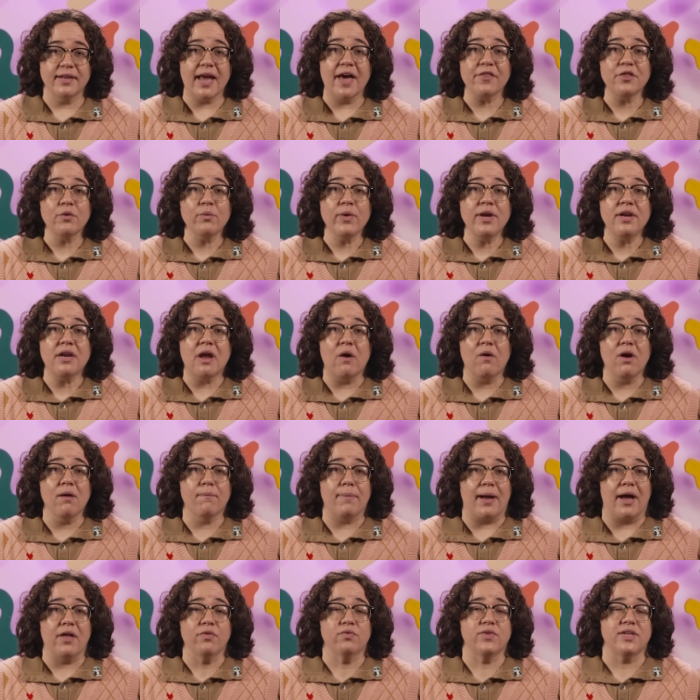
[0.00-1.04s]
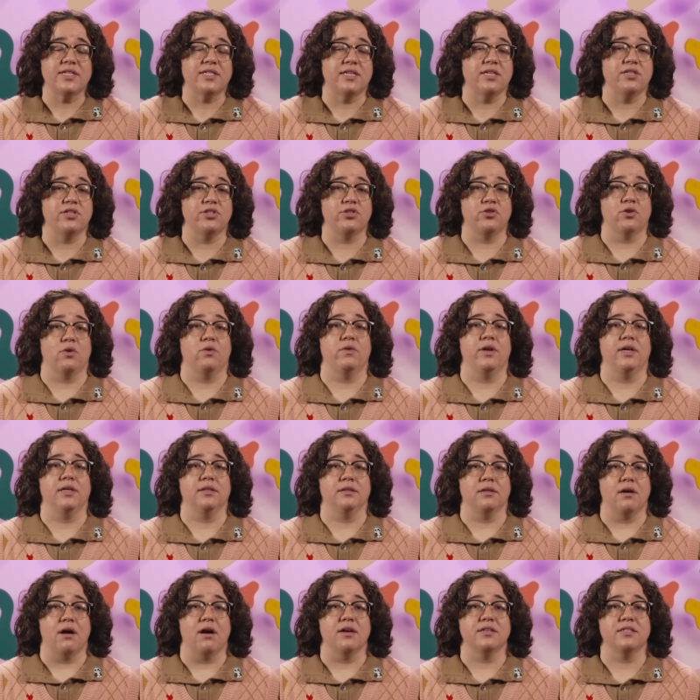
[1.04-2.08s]
Now that we know about this historic
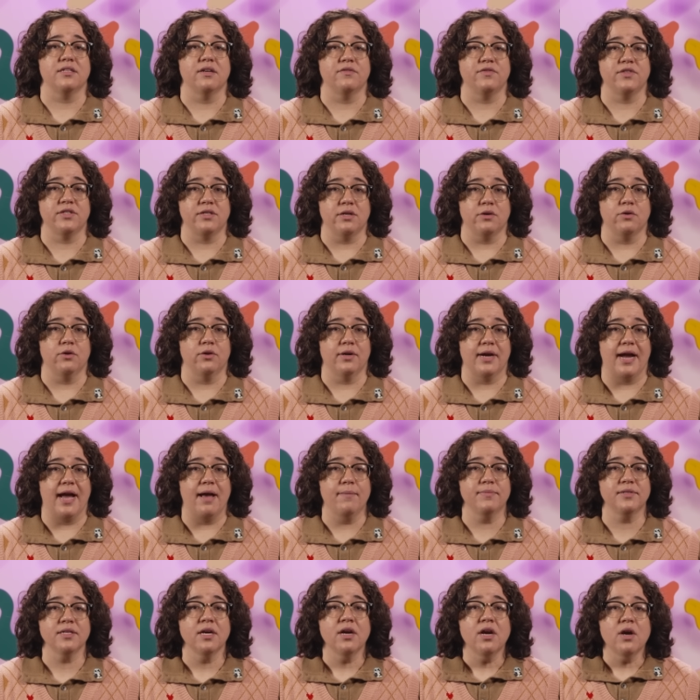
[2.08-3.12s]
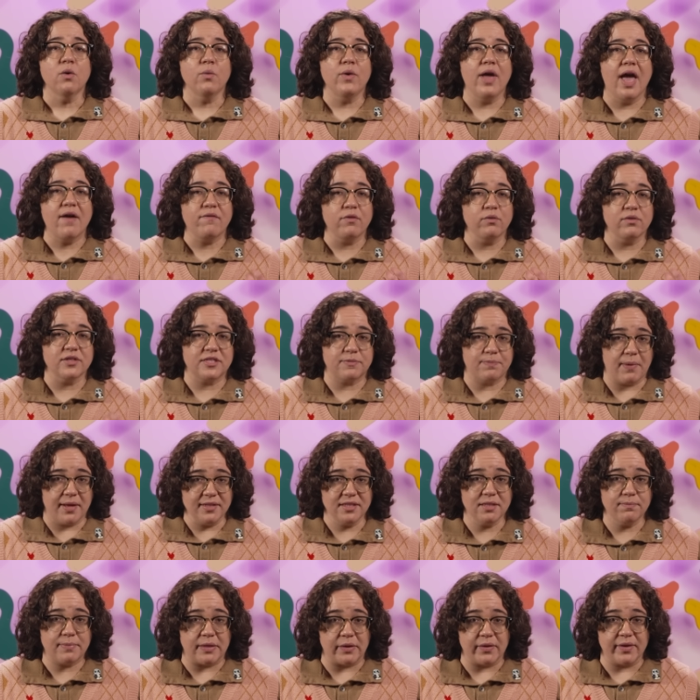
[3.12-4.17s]
loss of snow crabs, we have a
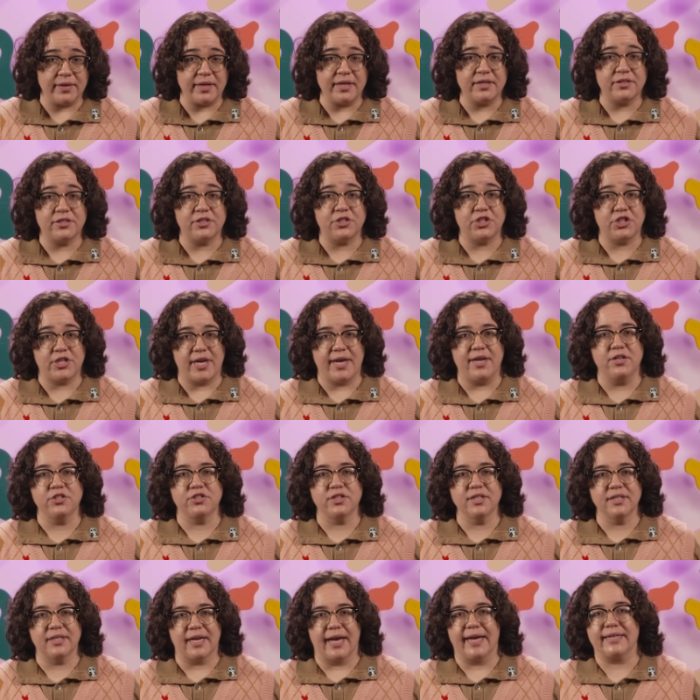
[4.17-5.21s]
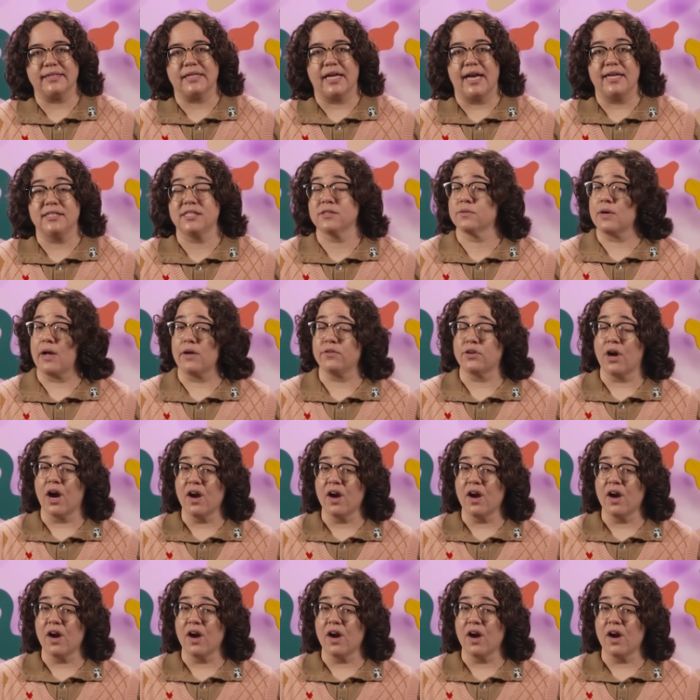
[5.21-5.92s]
responsibility ability to change the guidelines around